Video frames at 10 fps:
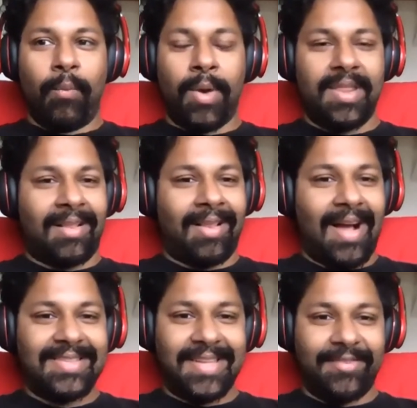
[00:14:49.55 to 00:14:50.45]
one of the
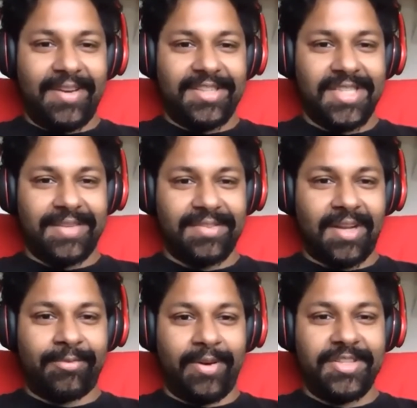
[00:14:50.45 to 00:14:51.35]
classic definitions of
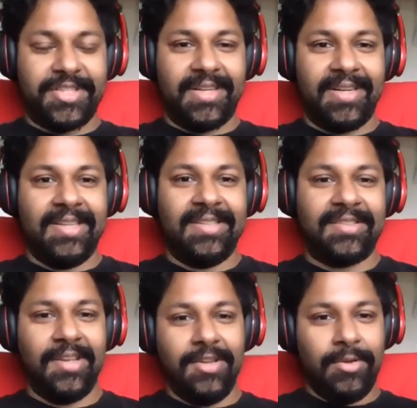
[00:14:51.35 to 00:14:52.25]
a software engineer
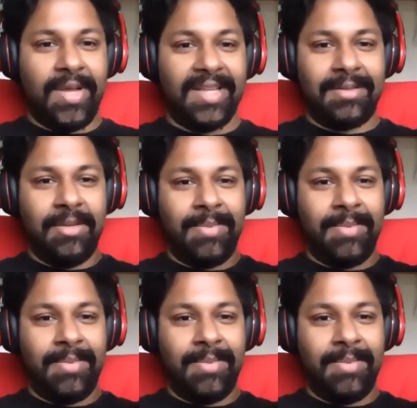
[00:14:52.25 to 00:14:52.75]
is you